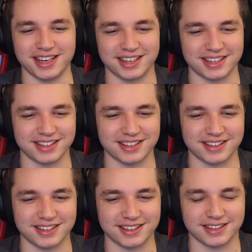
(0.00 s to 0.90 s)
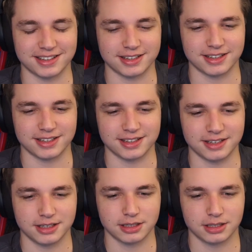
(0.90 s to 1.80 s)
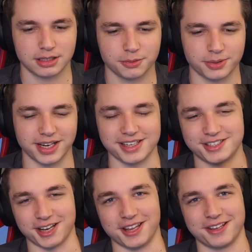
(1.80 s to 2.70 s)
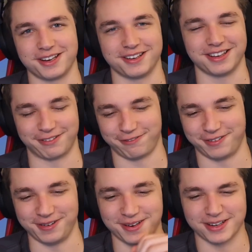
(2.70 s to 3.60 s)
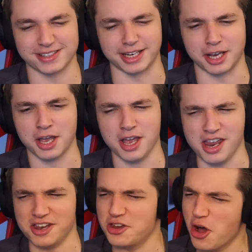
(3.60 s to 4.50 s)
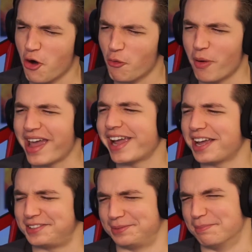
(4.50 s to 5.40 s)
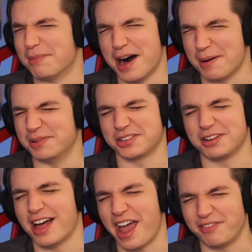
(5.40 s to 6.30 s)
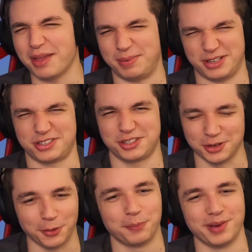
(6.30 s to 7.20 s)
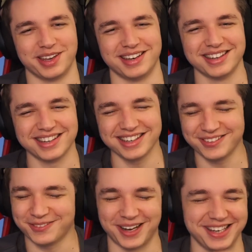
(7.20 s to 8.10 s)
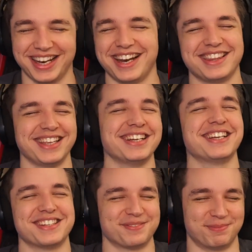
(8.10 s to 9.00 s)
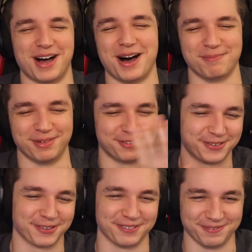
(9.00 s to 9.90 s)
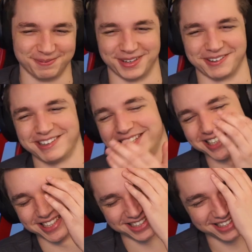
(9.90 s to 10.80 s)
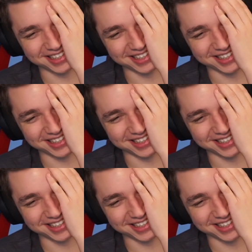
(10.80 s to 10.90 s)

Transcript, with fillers: Madame Ross was prematurely When I saw the like female, I was like, "No way, Ed's mom is alive. That'd be stupid." Why did I think his mom before Maria? So we